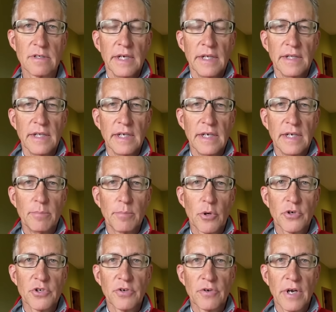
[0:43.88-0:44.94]
in the
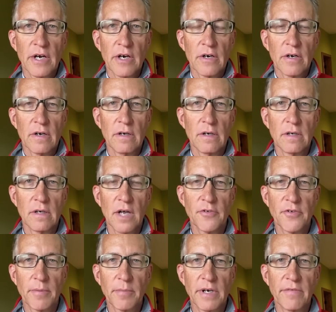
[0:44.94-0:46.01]
personal care
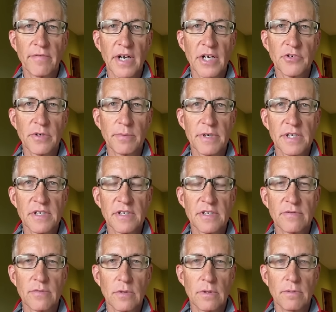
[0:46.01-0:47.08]
contract manufacturing business
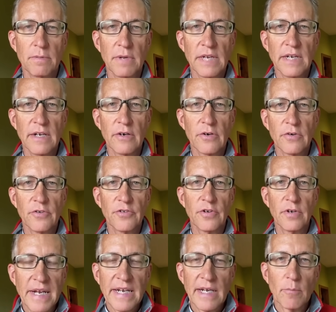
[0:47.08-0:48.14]
for many years,
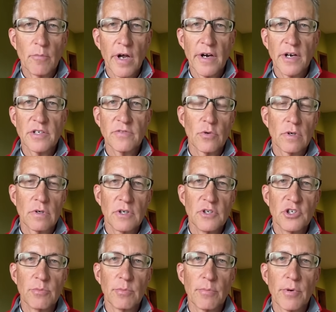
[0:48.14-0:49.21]
making products for
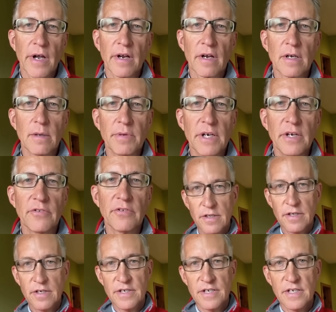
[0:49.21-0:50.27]
consumer product companies. So
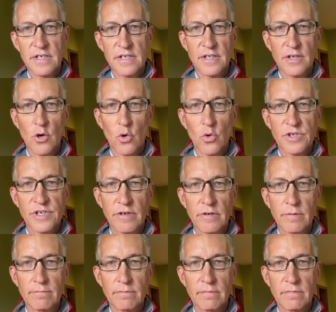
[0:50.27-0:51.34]
this is the Gold
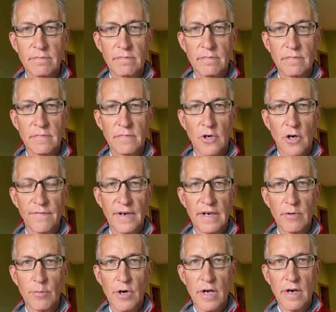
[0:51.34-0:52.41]
Serum, our
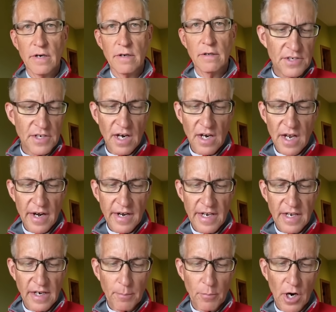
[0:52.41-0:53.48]
favorite product. It's got a lot of
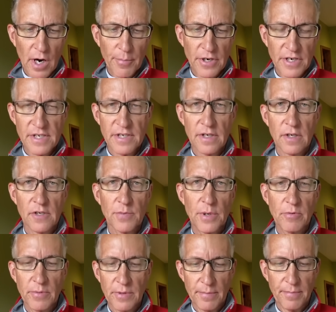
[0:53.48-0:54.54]
healing properties. It's
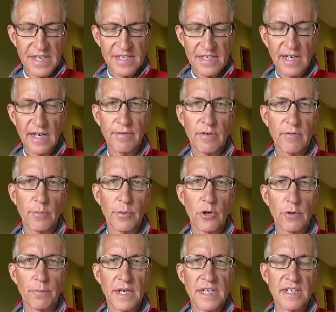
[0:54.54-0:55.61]
probably the best thing I've ever put
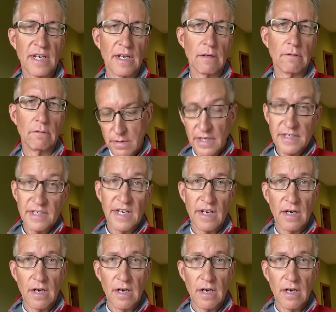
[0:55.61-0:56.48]
on my skin. That's saying a